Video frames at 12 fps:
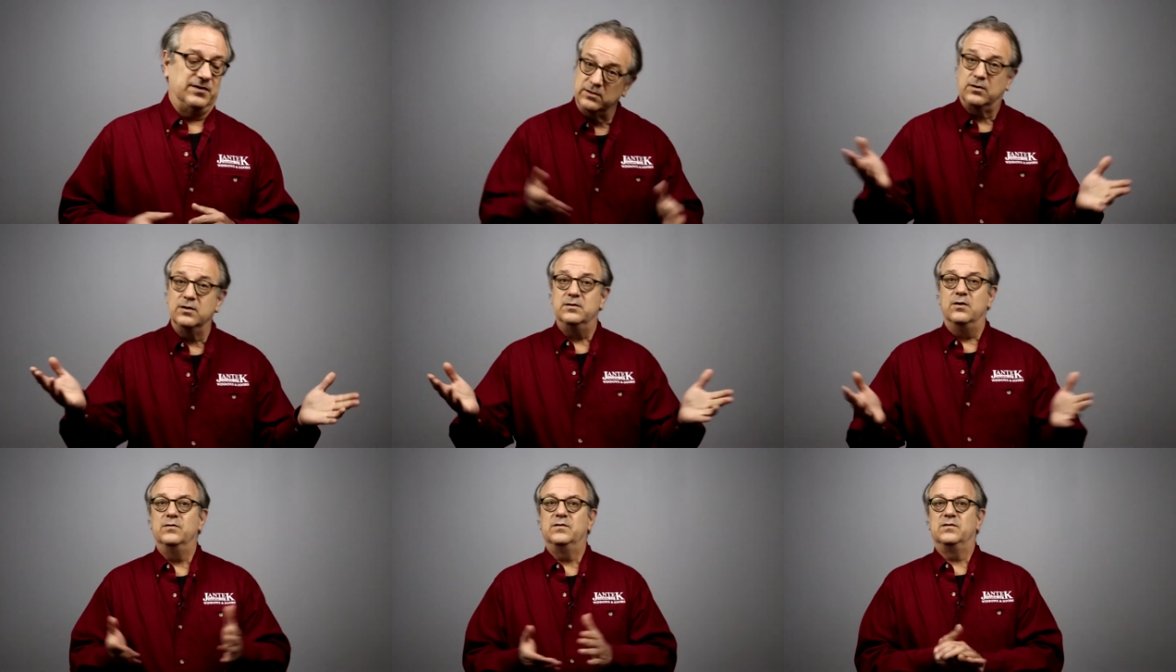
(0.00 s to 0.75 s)
The good
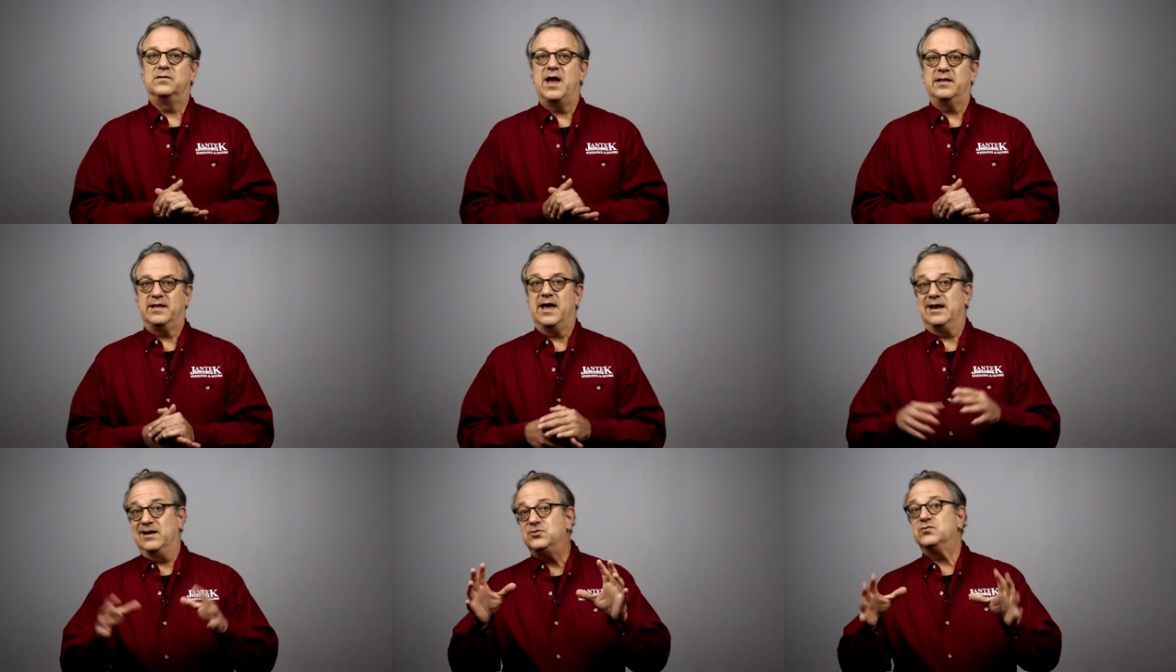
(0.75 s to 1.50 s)
news is that
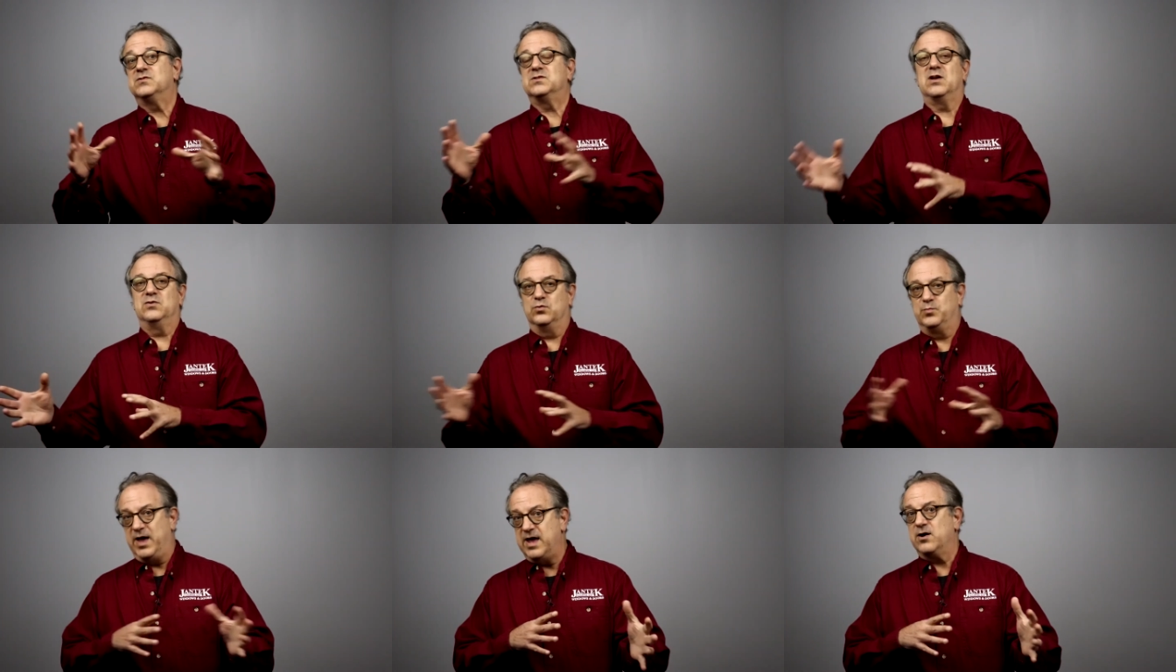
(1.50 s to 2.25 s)
that interest that
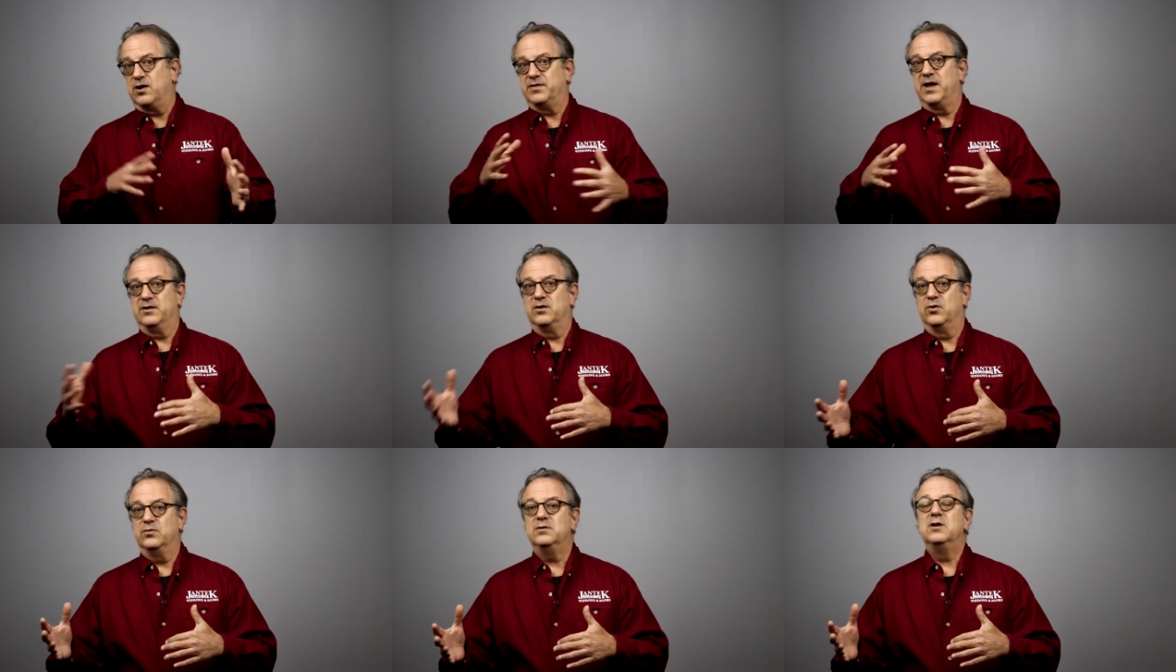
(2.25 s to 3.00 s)
you'll pay on that
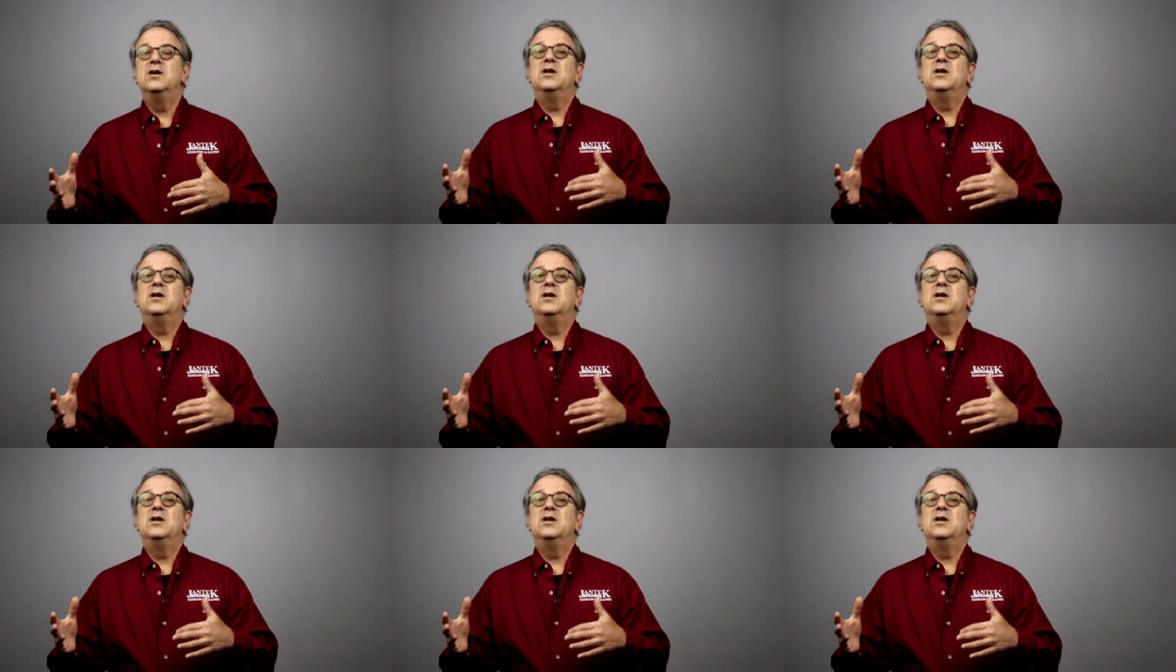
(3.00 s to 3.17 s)
note